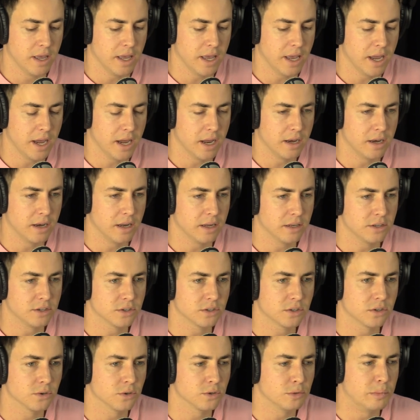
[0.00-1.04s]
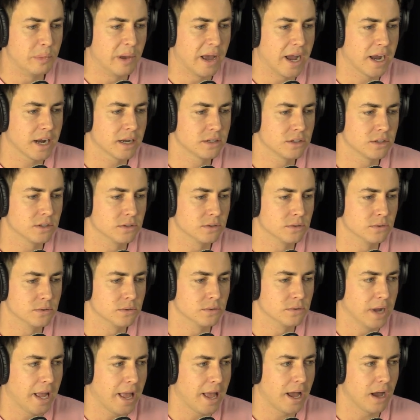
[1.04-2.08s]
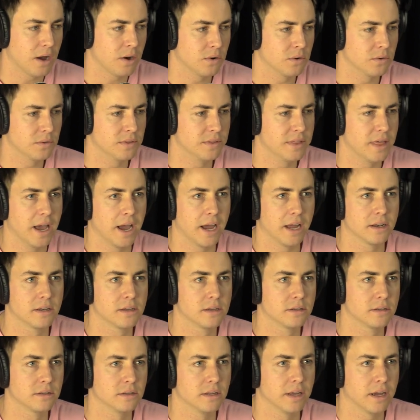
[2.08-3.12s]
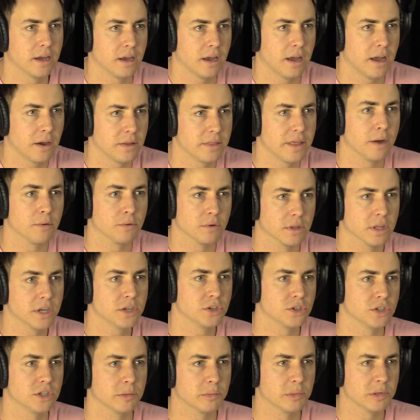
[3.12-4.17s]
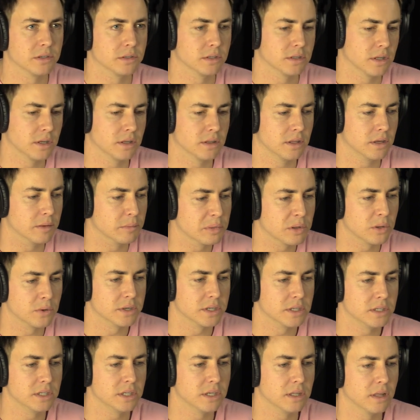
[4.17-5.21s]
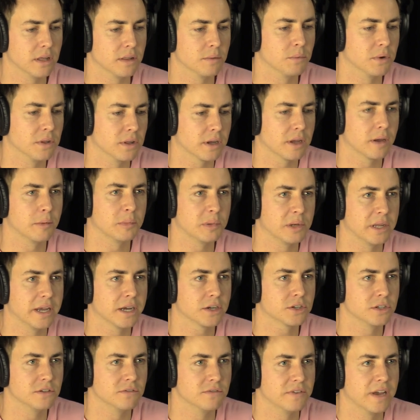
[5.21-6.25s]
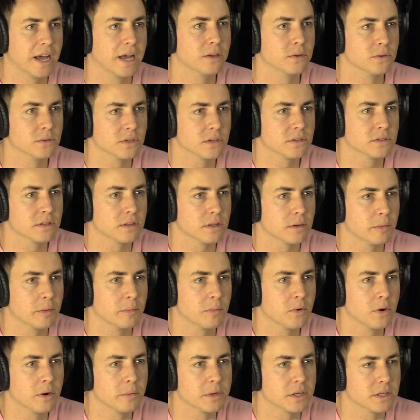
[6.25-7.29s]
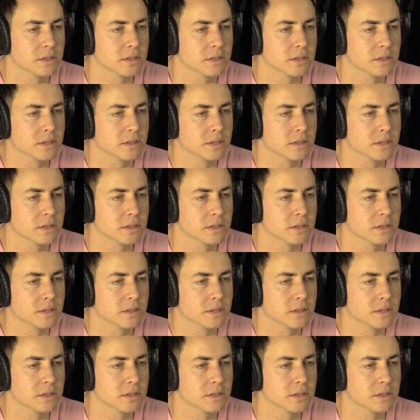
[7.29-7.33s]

And it just goes back to how that how that relationship is. And the, the employees see that well the company actually values us a little bit more yeah.